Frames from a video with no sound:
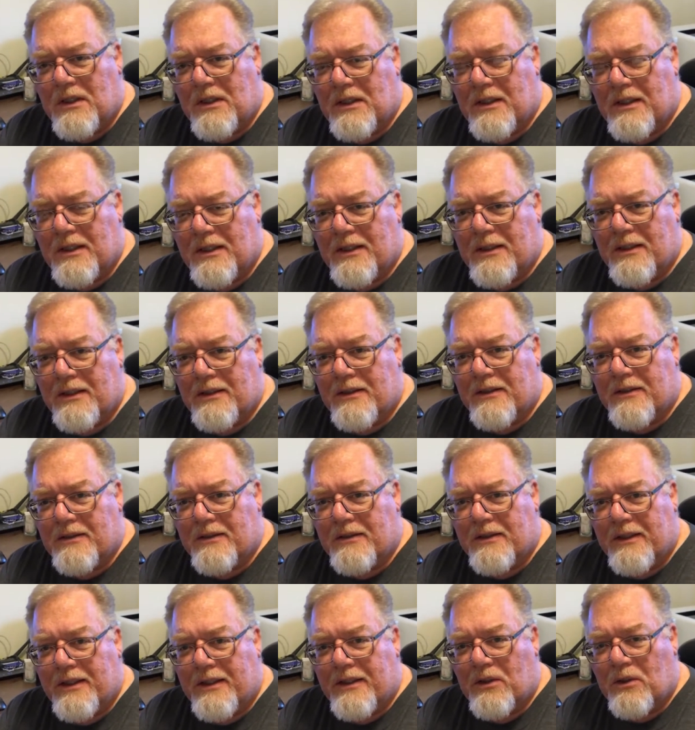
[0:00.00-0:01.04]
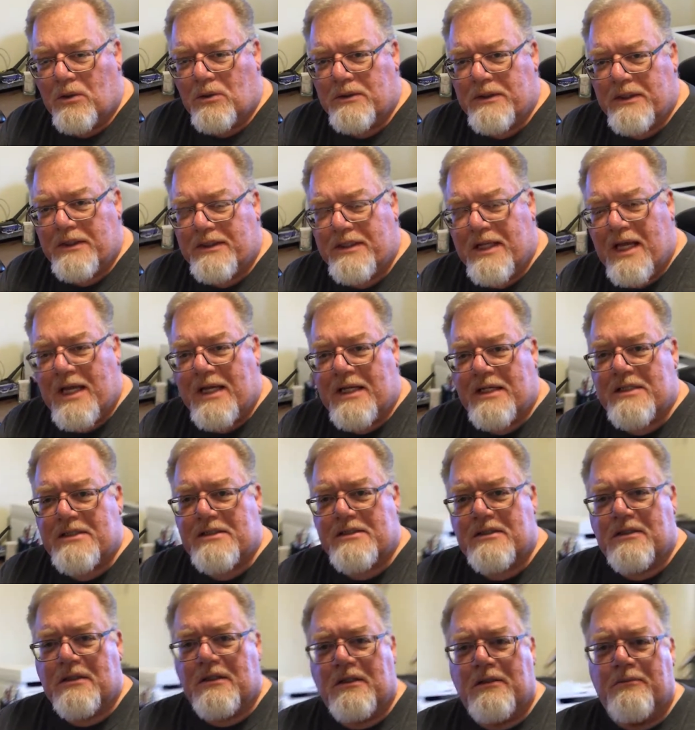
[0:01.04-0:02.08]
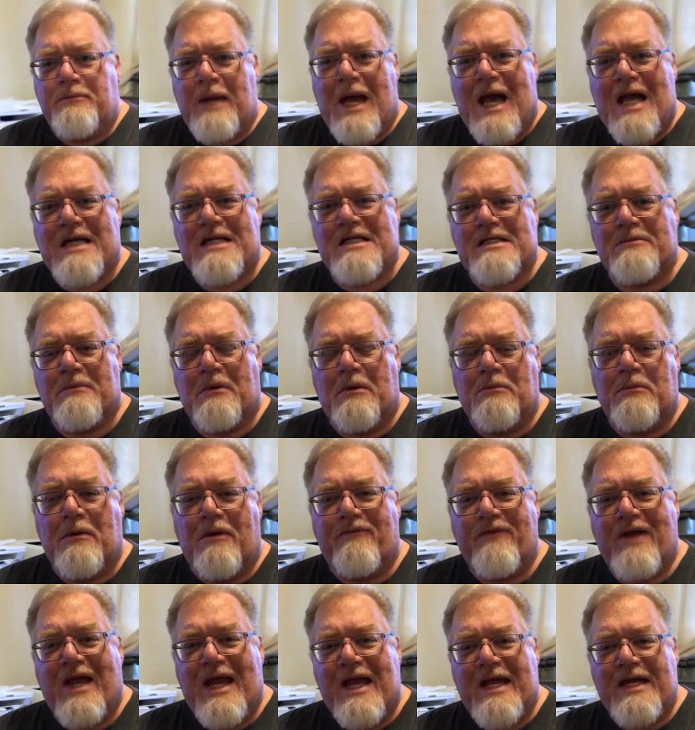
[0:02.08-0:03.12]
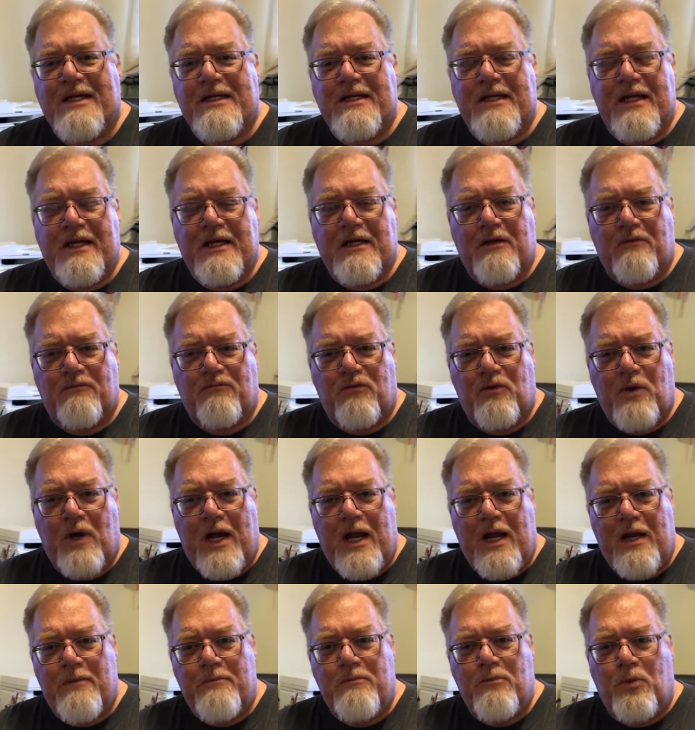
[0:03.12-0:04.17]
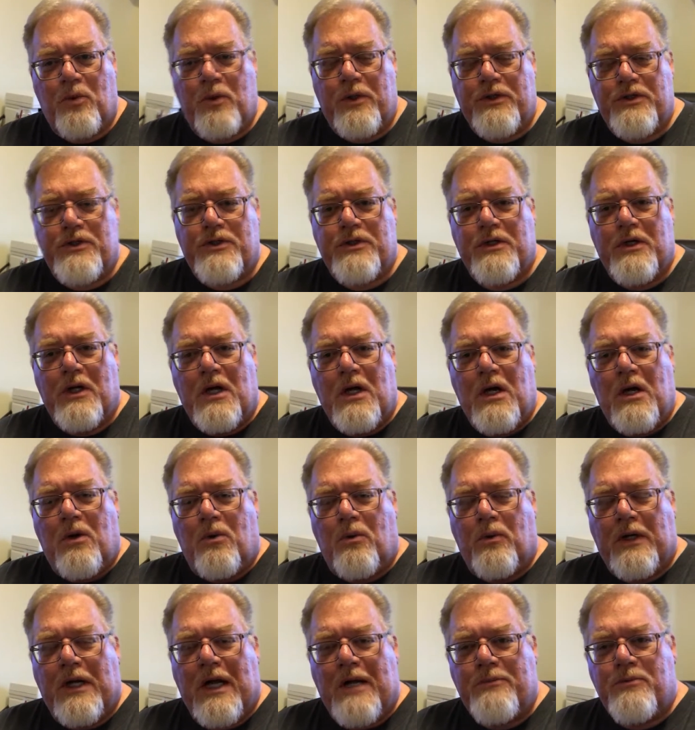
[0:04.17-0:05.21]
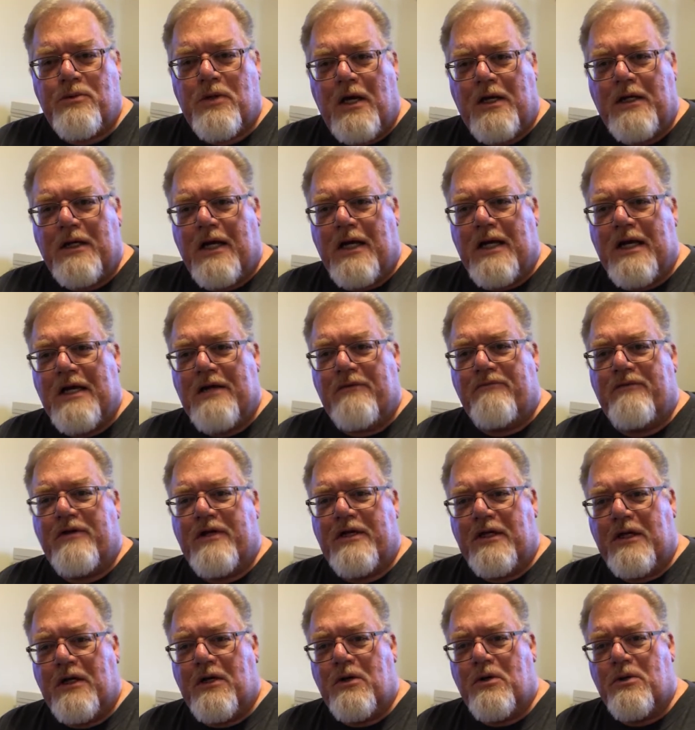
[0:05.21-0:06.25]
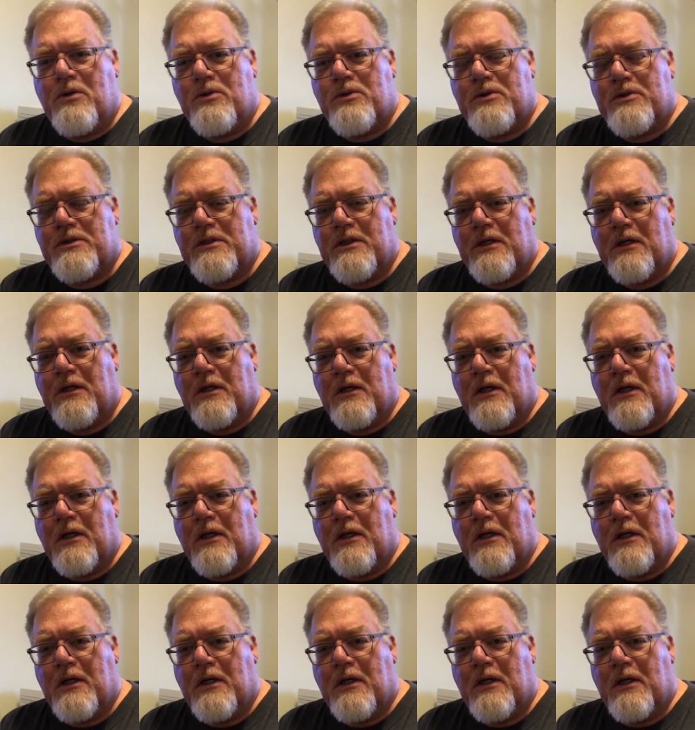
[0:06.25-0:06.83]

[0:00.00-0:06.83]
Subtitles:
It only takes a maximum of 8 gig of RAM, which when I'm trying to edit videos